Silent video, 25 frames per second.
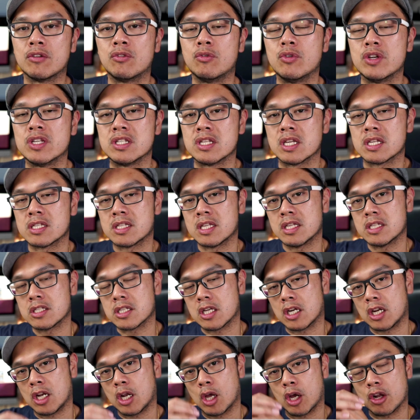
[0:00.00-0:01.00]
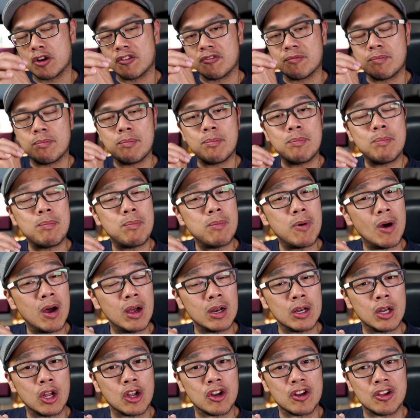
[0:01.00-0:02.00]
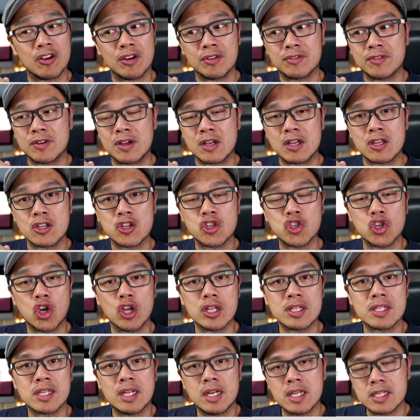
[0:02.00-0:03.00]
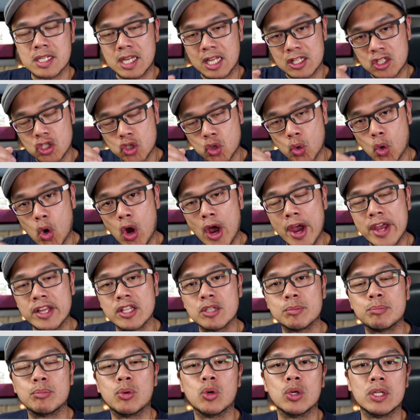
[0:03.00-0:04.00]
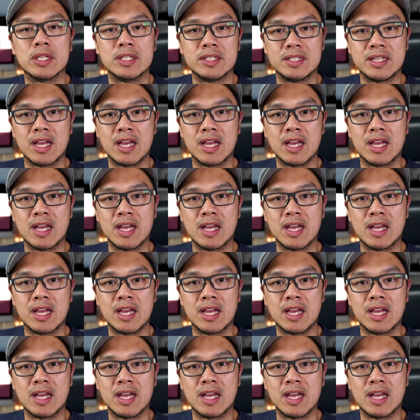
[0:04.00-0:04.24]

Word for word: of resistance a lot of a lot of uh, short sellers are trying to pull it